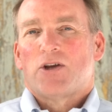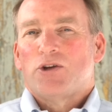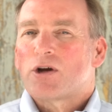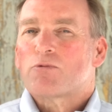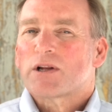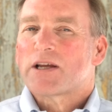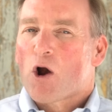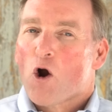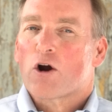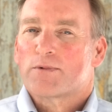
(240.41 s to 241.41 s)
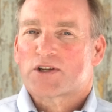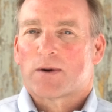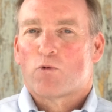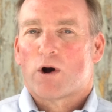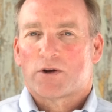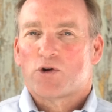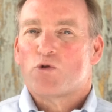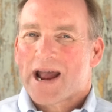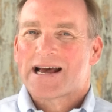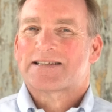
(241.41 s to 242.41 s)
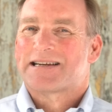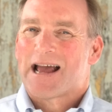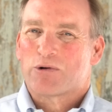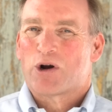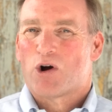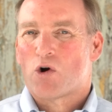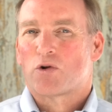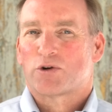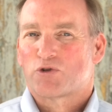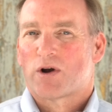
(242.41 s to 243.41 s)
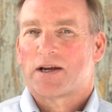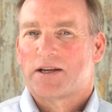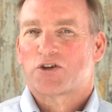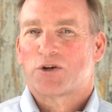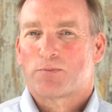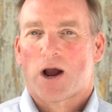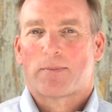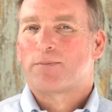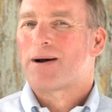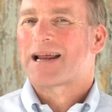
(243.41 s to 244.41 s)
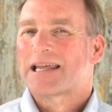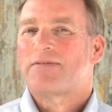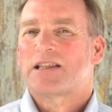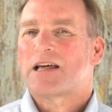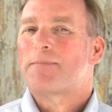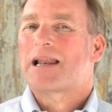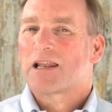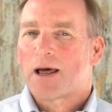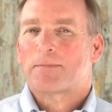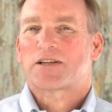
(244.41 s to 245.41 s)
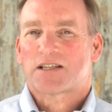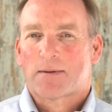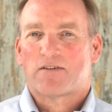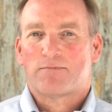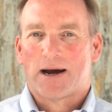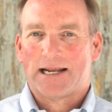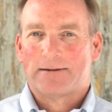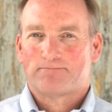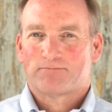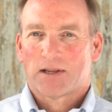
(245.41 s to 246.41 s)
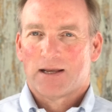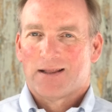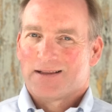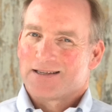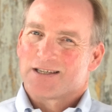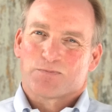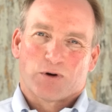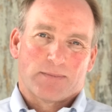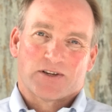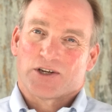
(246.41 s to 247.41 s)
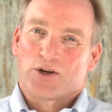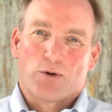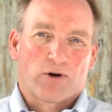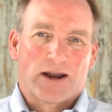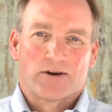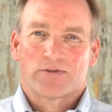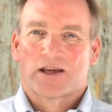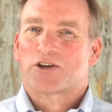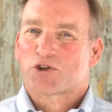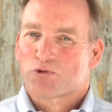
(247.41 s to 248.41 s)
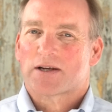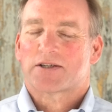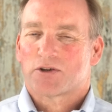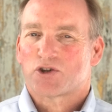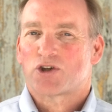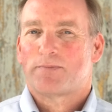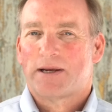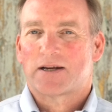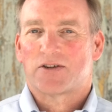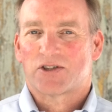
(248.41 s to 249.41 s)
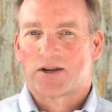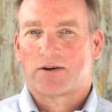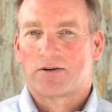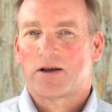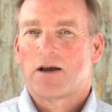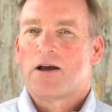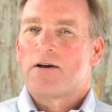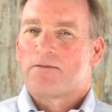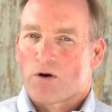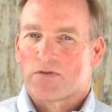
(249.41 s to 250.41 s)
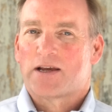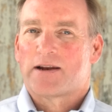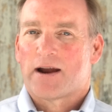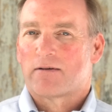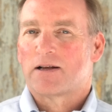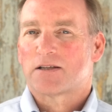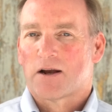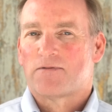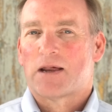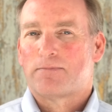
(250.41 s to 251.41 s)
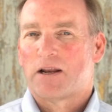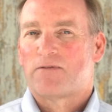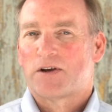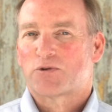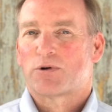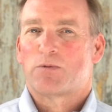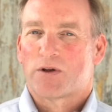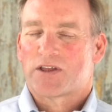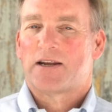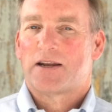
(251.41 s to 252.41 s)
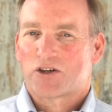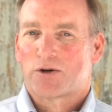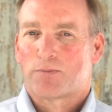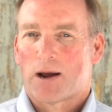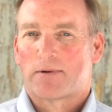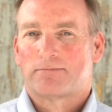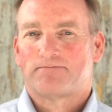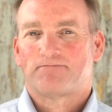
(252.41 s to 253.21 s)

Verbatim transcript: You could really harm someone who has an alcohol or drug addiction problem leaving them a lump sum of money. This is pretty much a no-brainer that a trust should be considered for the inheritance of that beneficiary with an addiction problem.